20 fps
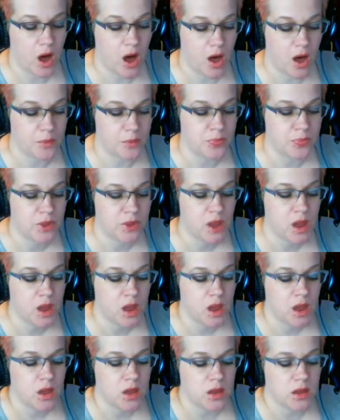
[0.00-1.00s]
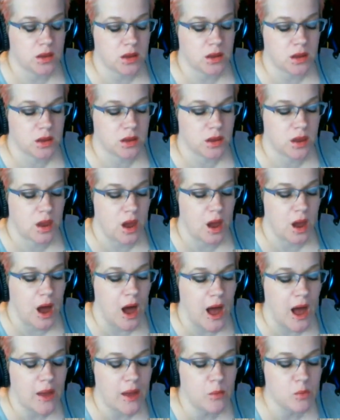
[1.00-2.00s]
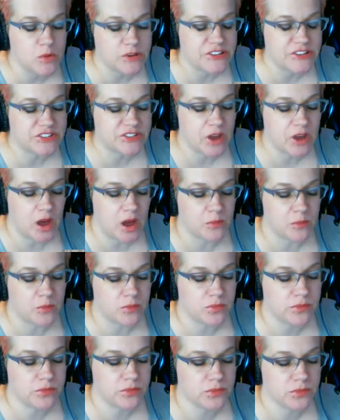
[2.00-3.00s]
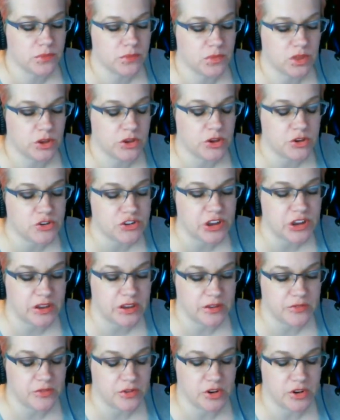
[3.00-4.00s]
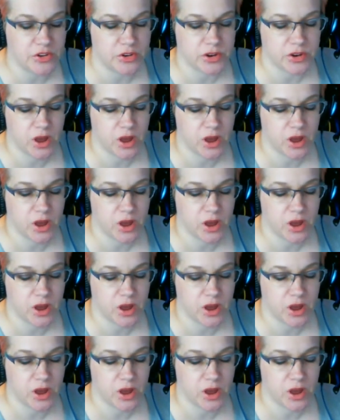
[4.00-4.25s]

I was using a different